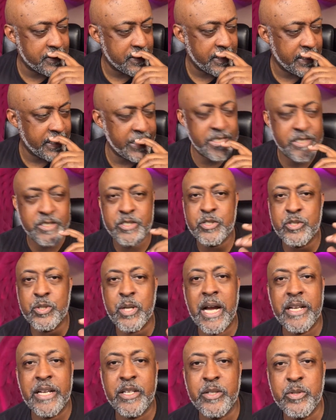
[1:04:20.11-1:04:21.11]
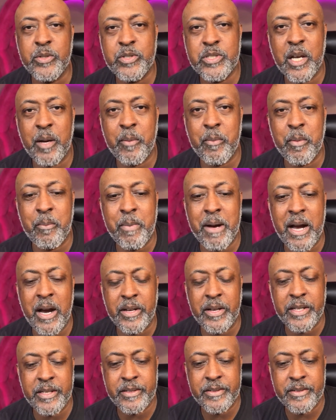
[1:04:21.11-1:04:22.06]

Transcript: is trying to do something about it.